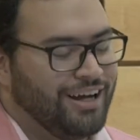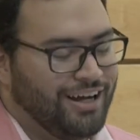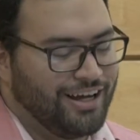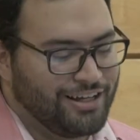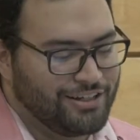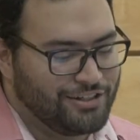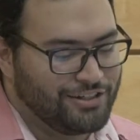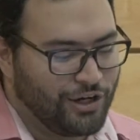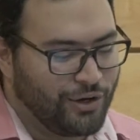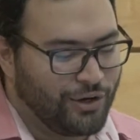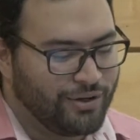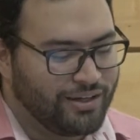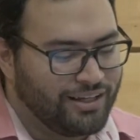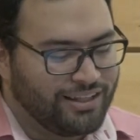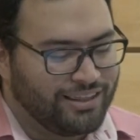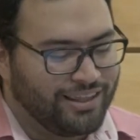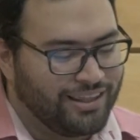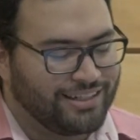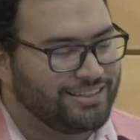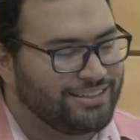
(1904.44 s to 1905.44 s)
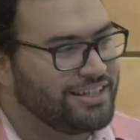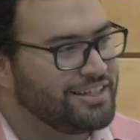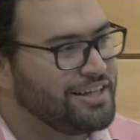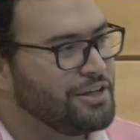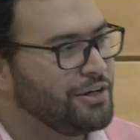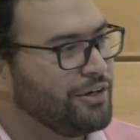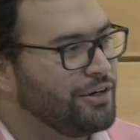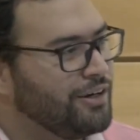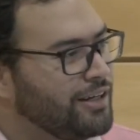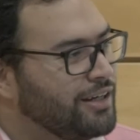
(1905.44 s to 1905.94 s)
So let's say that
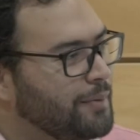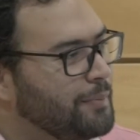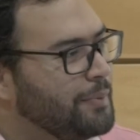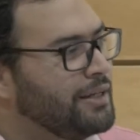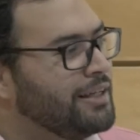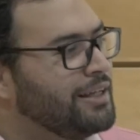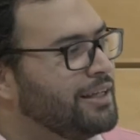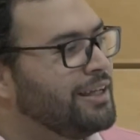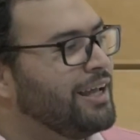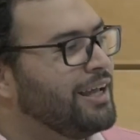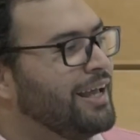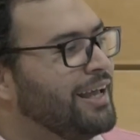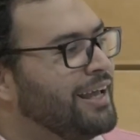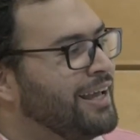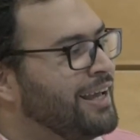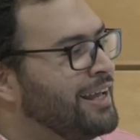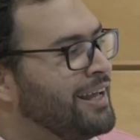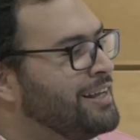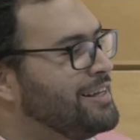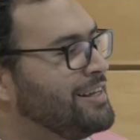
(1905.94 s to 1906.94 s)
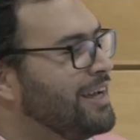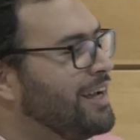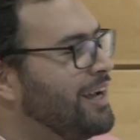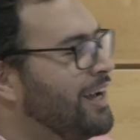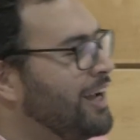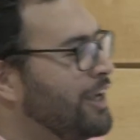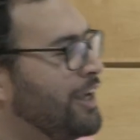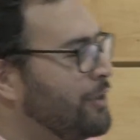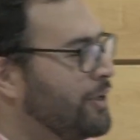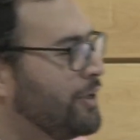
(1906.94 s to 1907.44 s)
you're a company and
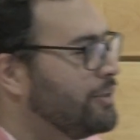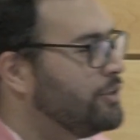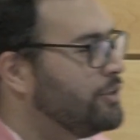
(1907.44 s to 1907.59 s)
you're not